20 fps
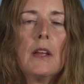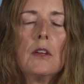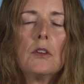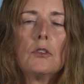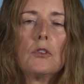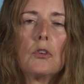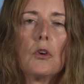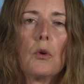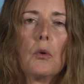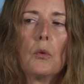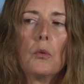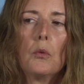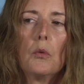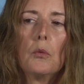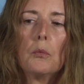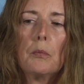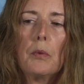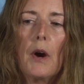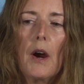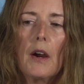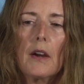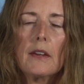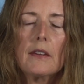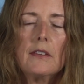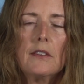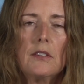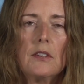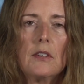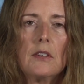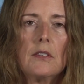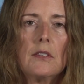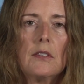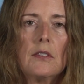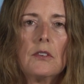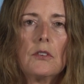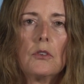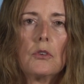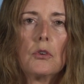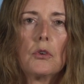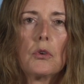So Parkinson's
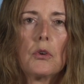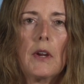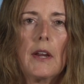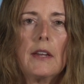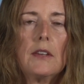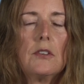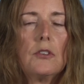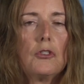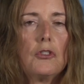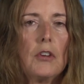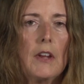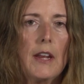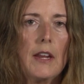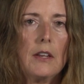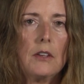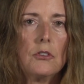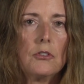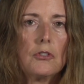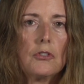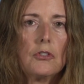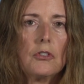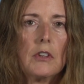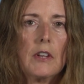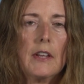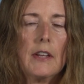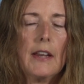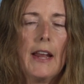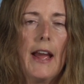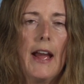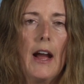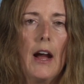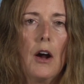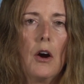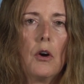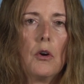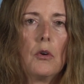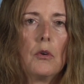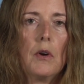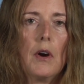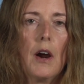creates change in
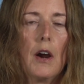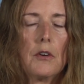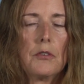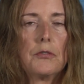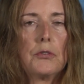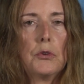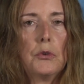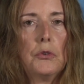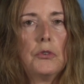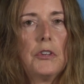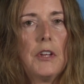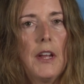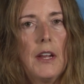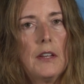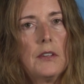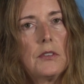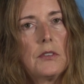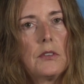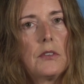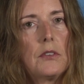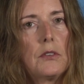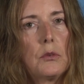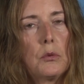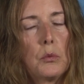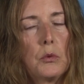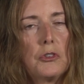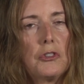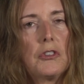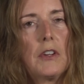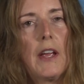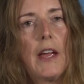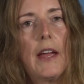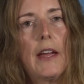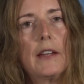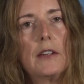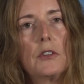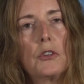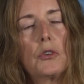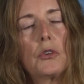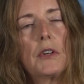how our food tastes, which
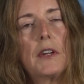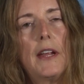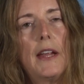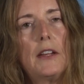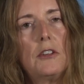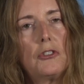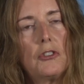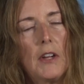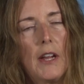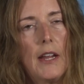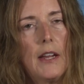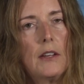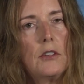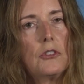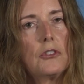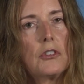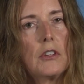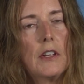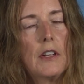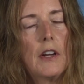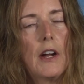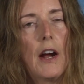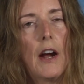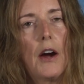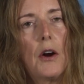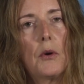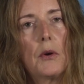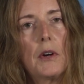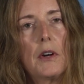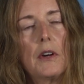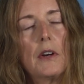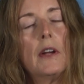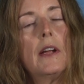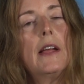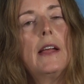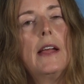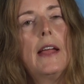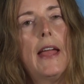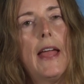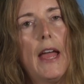can create change in our
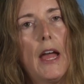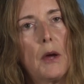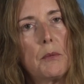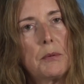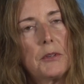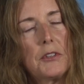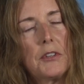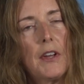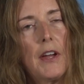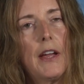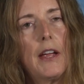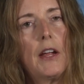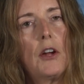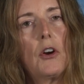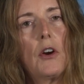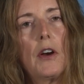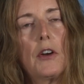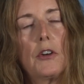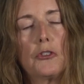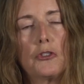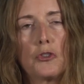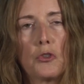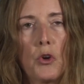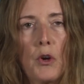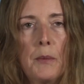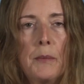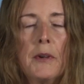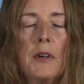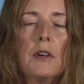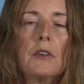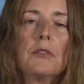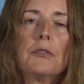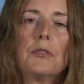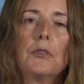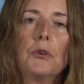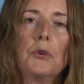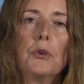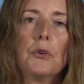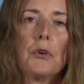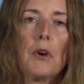appetite or our enjoyment of
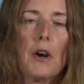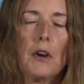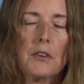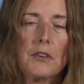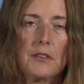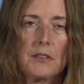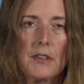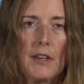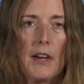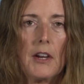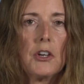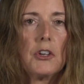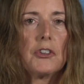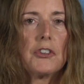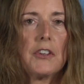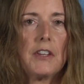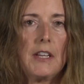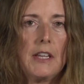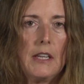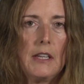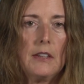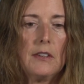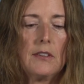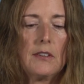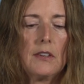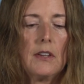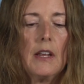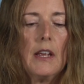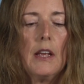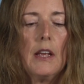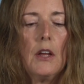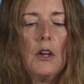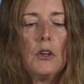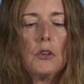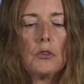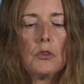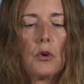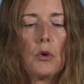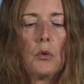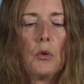food or our desire to eat.
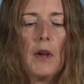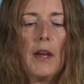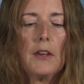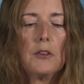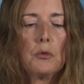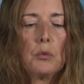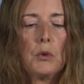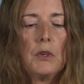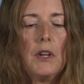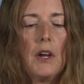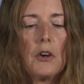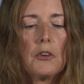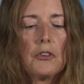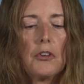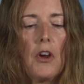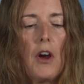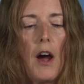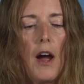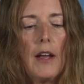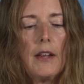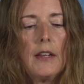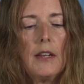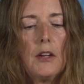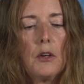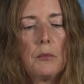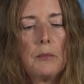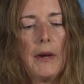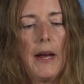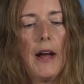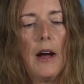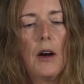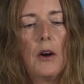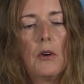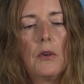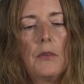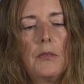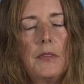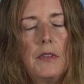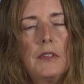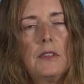So as we are talking
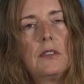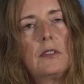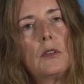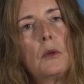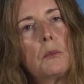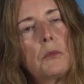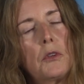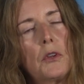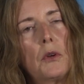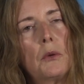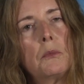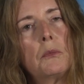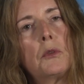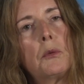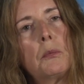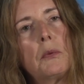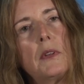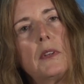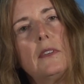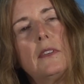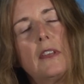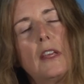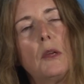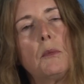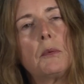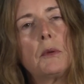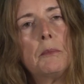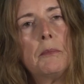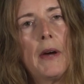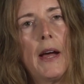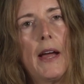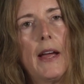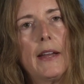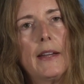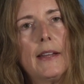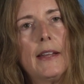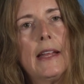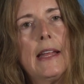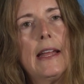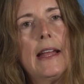about these symptoms, please keep in
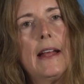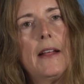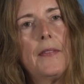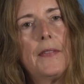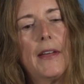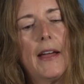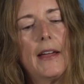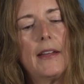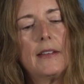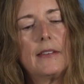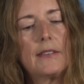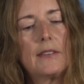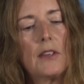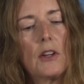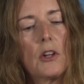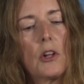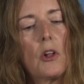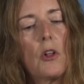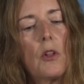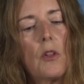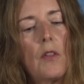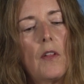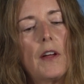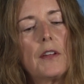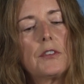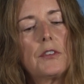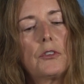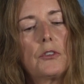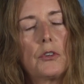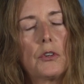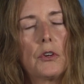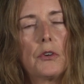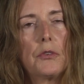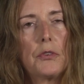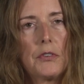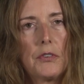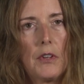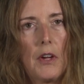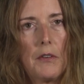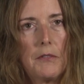mind that it's a cluster
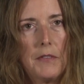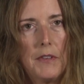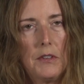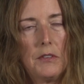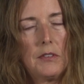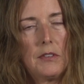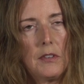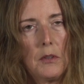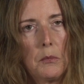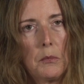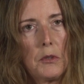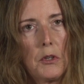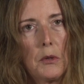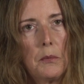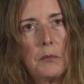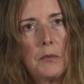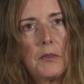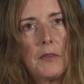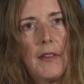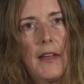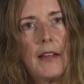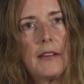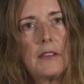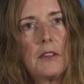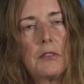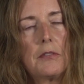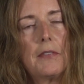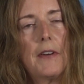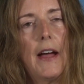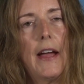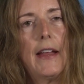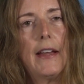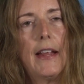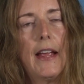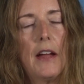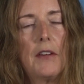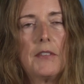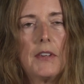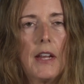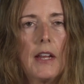of these symptoms that define
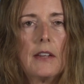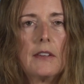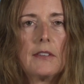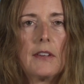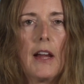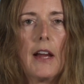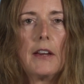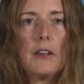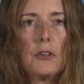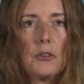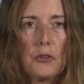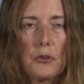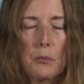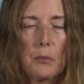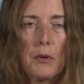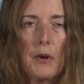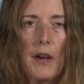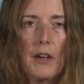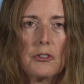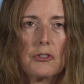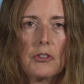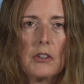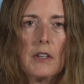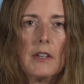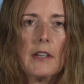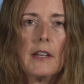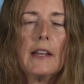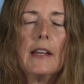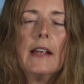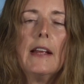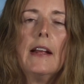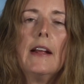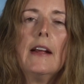having anxiety or depression.